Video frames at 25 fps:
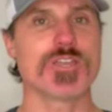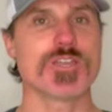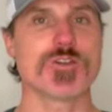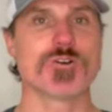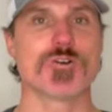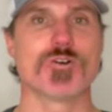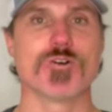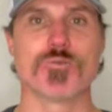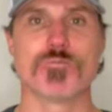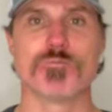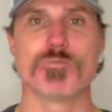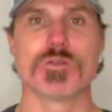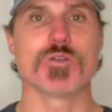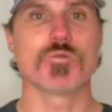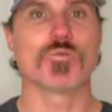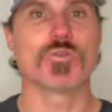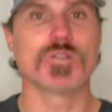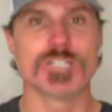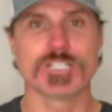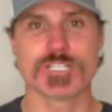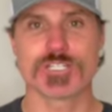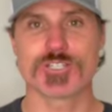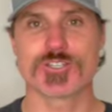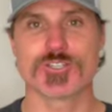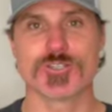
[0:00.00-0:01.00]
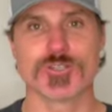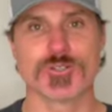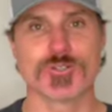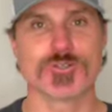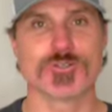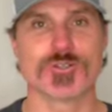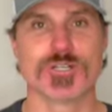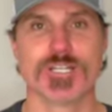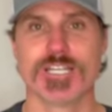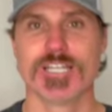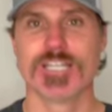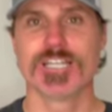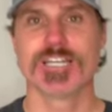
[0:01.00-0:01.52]
you'll be willing
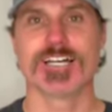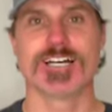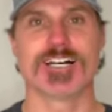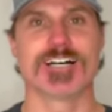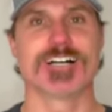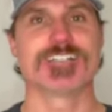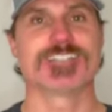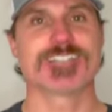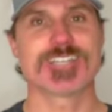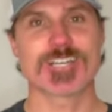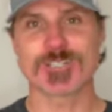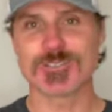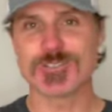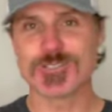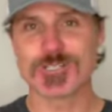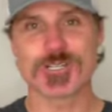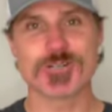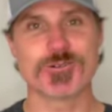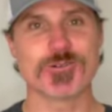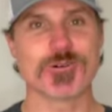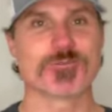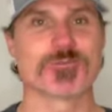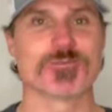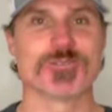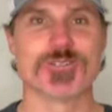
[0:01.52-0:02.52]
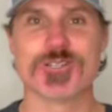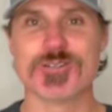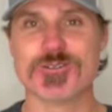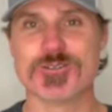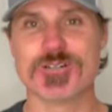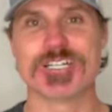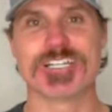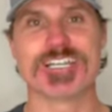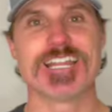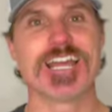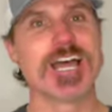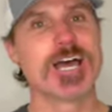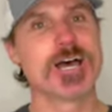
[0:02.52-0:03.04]
to take a look at what we're
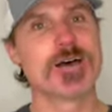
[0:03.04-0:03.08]
doing,